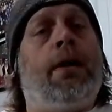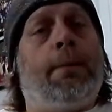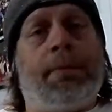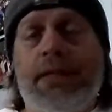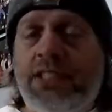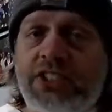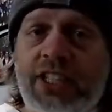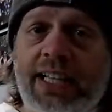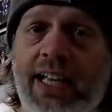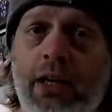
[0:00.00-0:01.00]
please
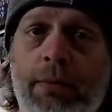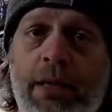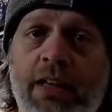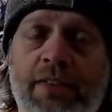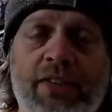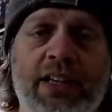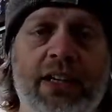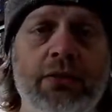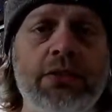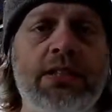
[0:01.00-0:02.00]
check out all my other
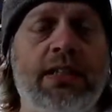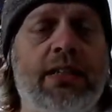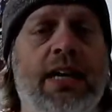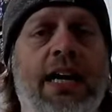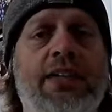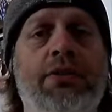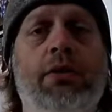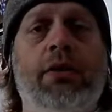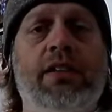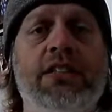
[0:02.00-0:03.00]
videos. I do
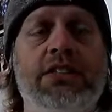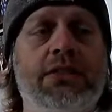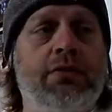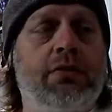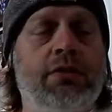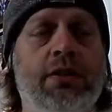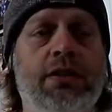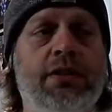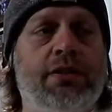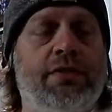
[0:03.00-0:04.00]
all this
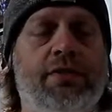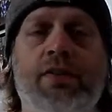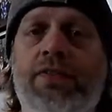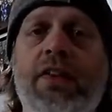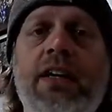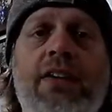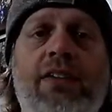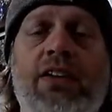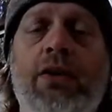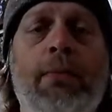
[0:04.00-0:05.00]
for the fun of
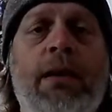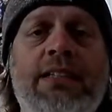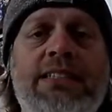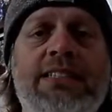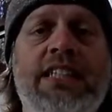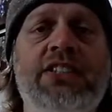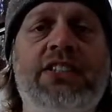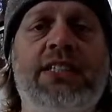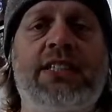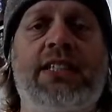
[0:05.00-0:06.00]
it. No
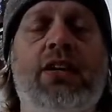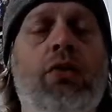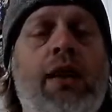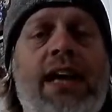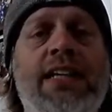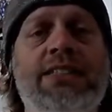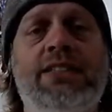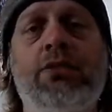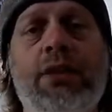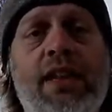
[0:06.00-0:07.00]
monetization, no ads,
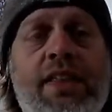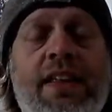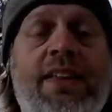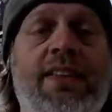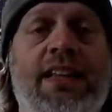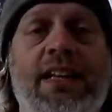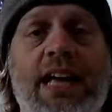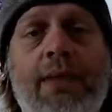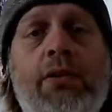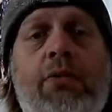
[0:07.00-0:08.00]
no anything that
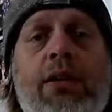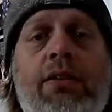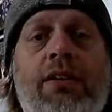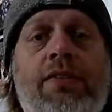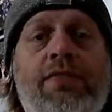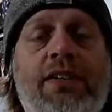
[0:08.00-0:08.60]
I'm aware of.